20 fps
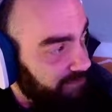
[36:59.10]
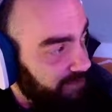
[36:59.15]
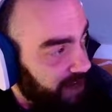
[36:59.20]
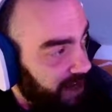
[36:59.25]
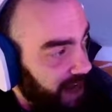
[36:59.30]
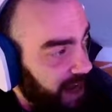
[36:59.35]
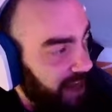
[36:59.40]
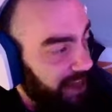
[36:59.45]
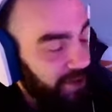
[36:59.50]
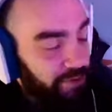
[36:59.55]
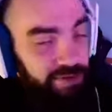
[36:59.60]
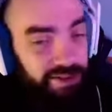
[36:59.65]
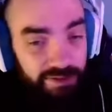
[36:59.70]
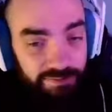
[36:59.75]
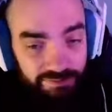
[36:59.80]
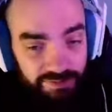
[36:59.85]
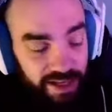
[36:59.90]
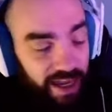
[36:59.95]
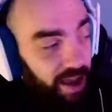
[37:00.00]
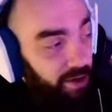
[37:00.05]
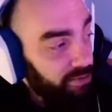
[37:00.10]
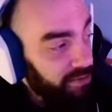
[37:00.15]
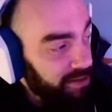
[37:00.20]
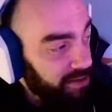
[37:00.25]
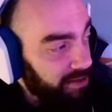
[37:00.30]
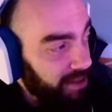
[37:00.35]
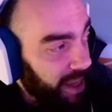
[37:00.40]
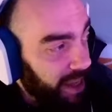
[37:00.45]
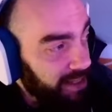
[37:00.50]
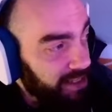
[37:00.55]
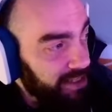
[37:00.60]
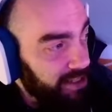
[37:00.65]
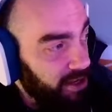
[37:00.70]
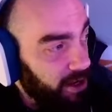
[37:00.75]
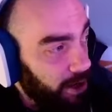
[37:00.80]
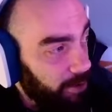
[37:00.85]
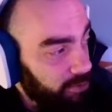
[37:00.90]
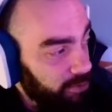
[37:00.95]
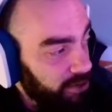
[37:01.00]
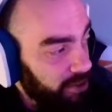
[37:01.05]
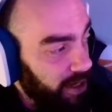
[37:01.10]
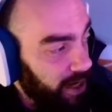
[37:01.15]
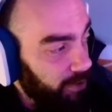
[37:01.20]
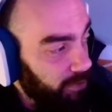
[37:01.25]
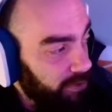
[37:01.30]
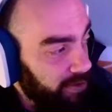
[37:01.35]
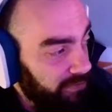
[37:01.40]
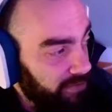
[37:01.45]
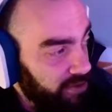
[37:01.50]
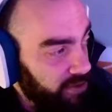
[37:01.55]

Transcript: yeah, that was a, that was that's the option I would have